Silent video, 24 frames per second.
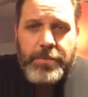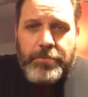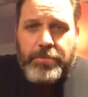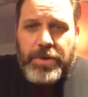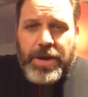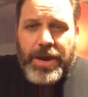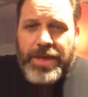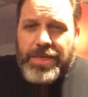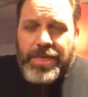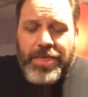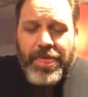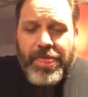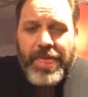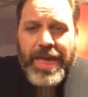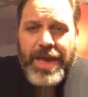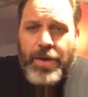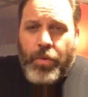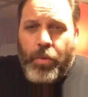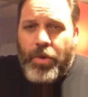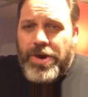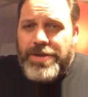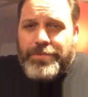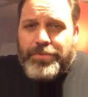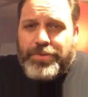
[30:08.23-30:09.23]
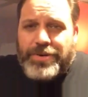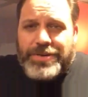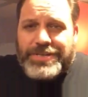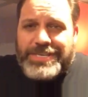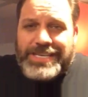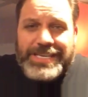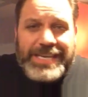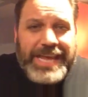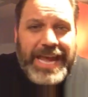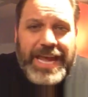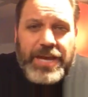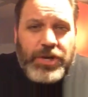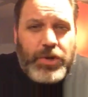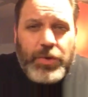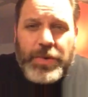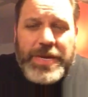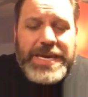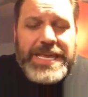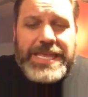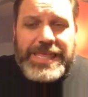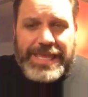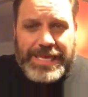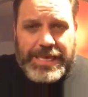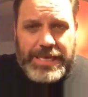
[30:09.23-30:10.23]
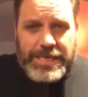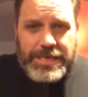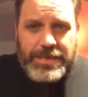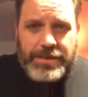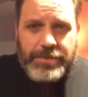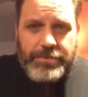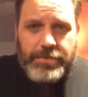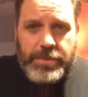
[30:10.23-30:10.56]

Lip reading: But other than that, one person can't do anything.